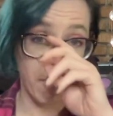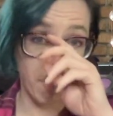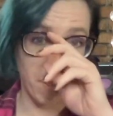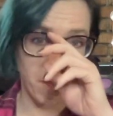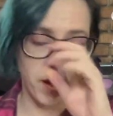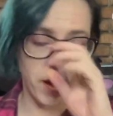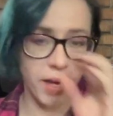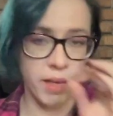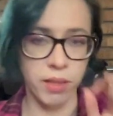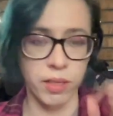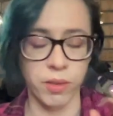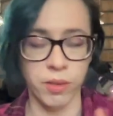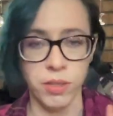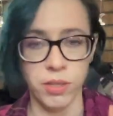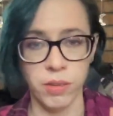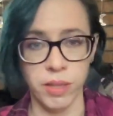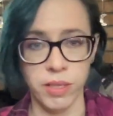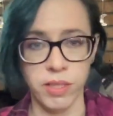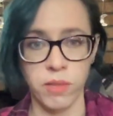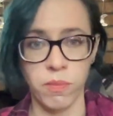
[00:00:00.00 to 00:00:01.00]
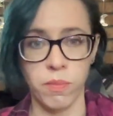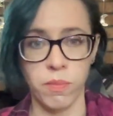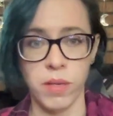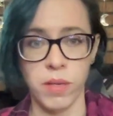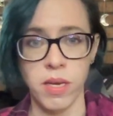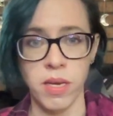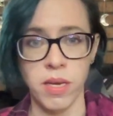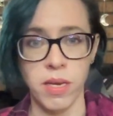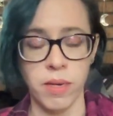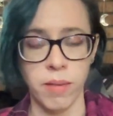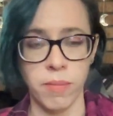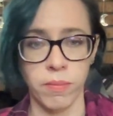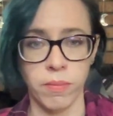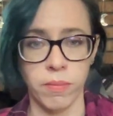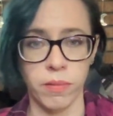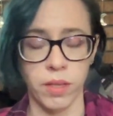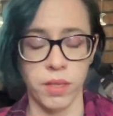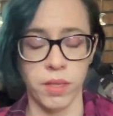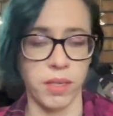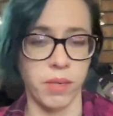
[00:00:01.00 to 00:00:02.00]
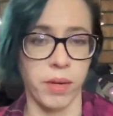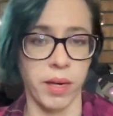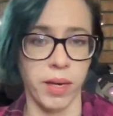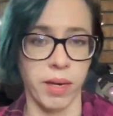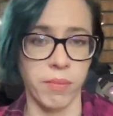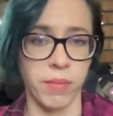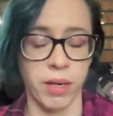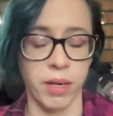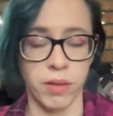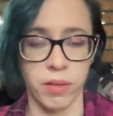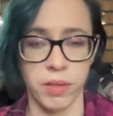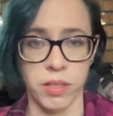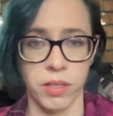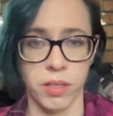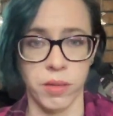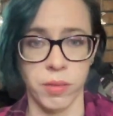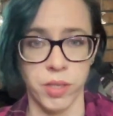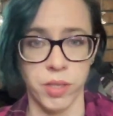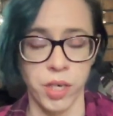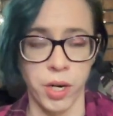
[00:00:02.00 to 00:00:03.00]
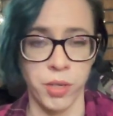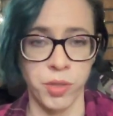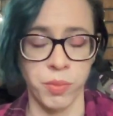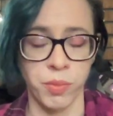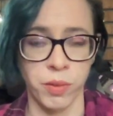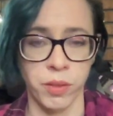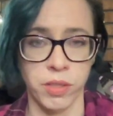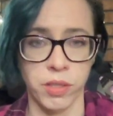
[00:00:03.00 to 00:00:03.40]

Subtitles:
But they're USB lithium ion batteries and they're rechargeable.